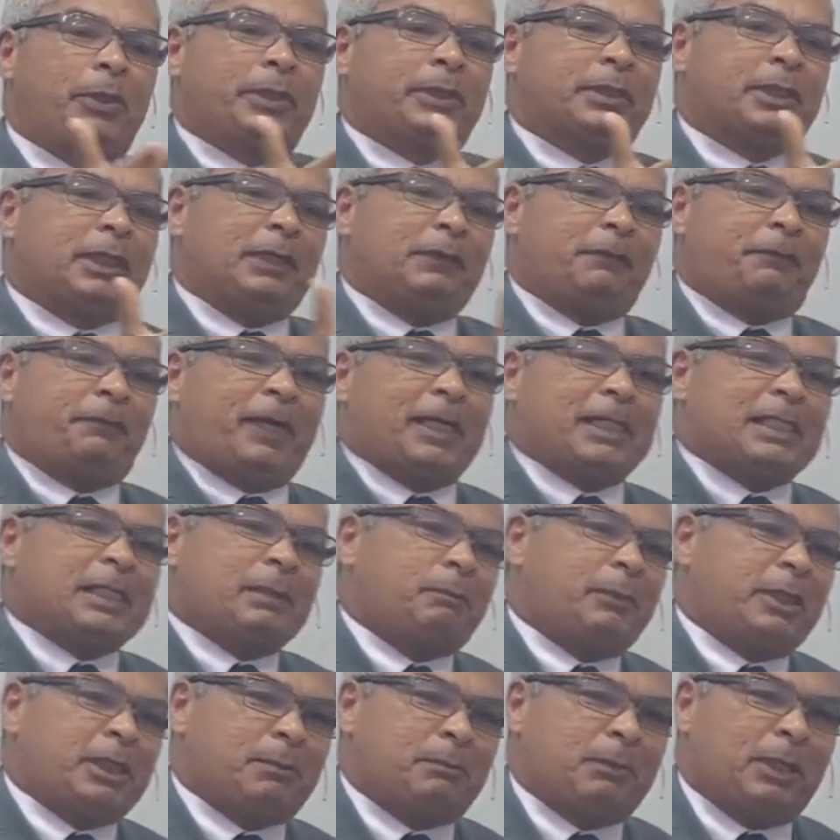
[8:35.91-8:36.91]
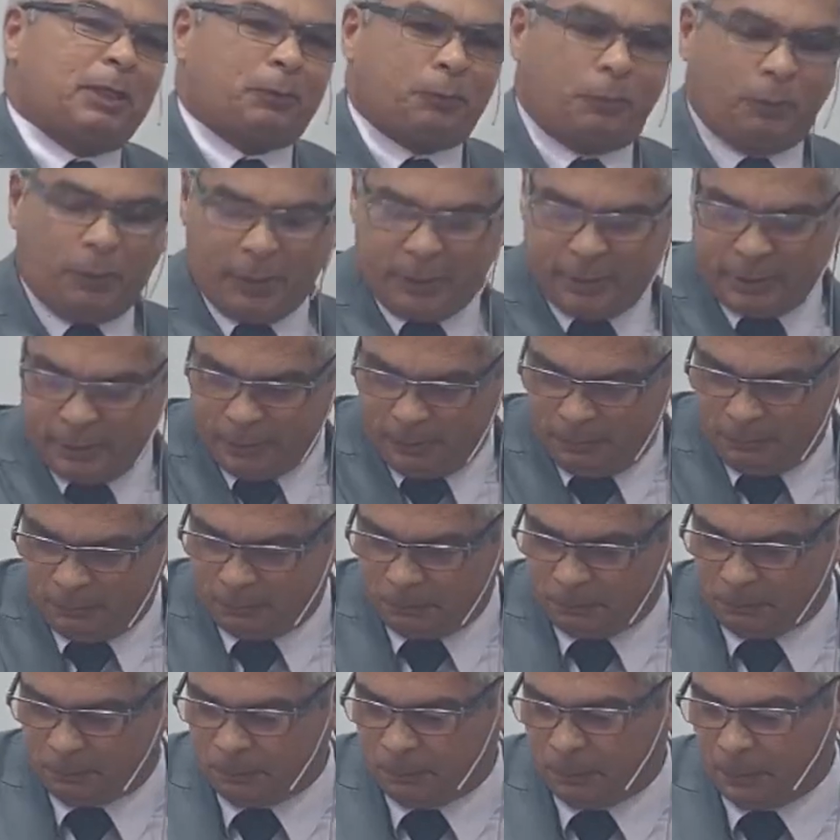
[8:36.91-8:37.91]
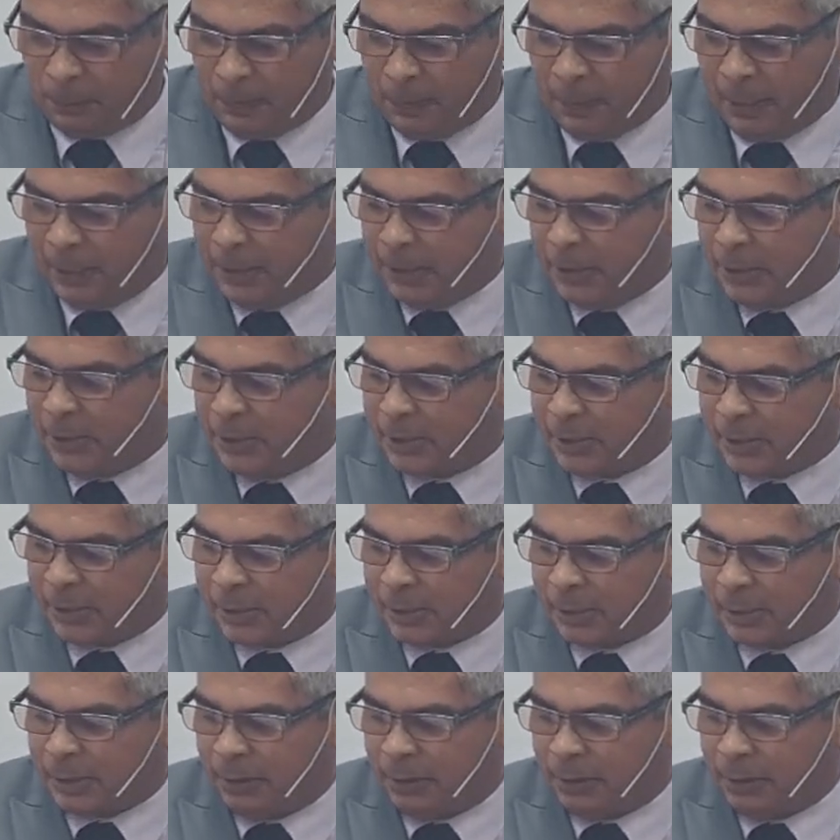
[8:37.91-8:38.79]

And here the psalmist, he does the same thing.